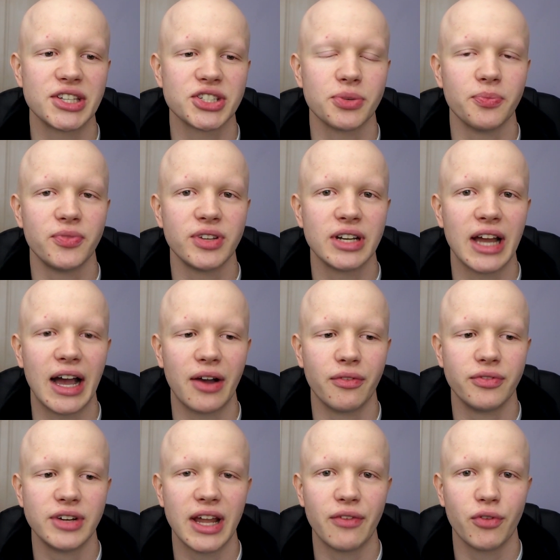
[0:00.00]
It's something that
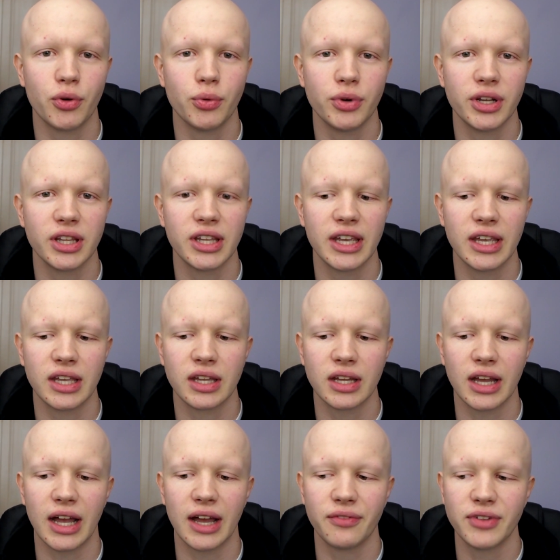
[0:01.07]
I've never really,
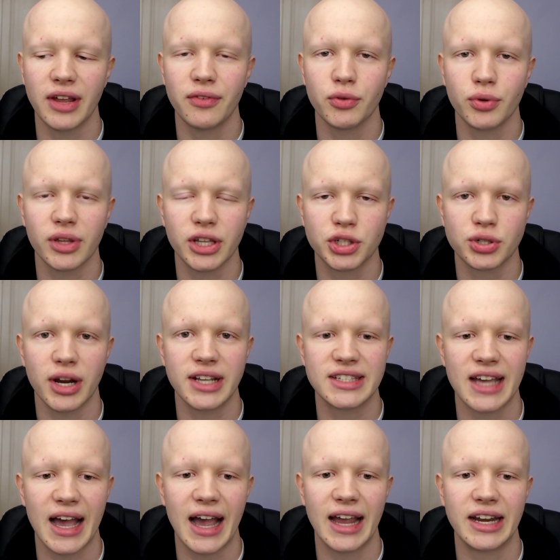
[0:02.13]
I've never really tried
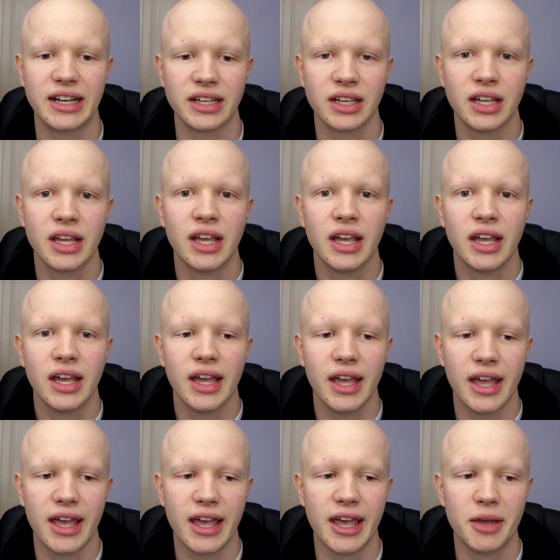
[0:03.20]
to hide
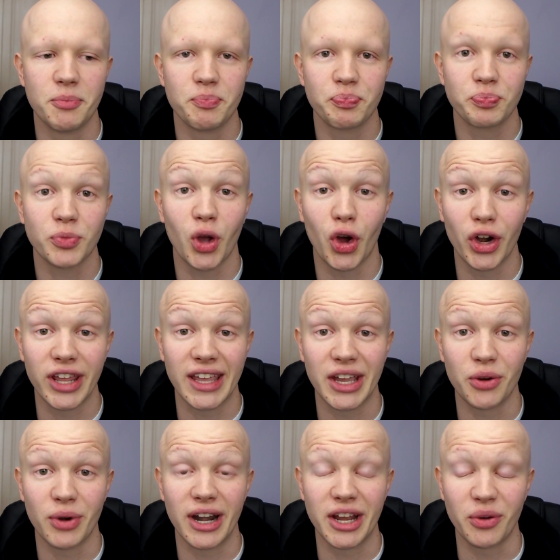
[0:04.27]
um, on
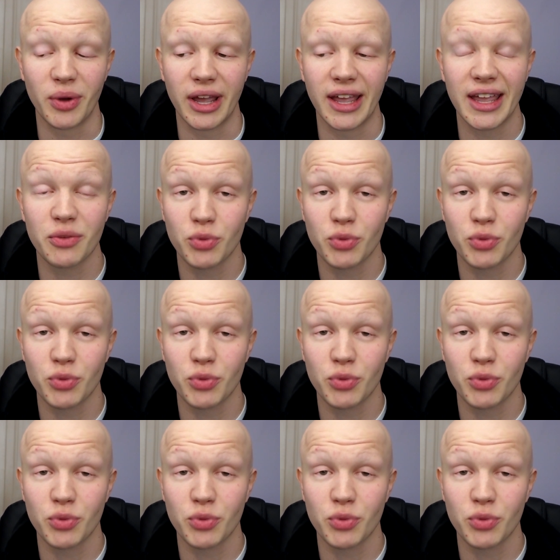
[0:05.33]
here anyway.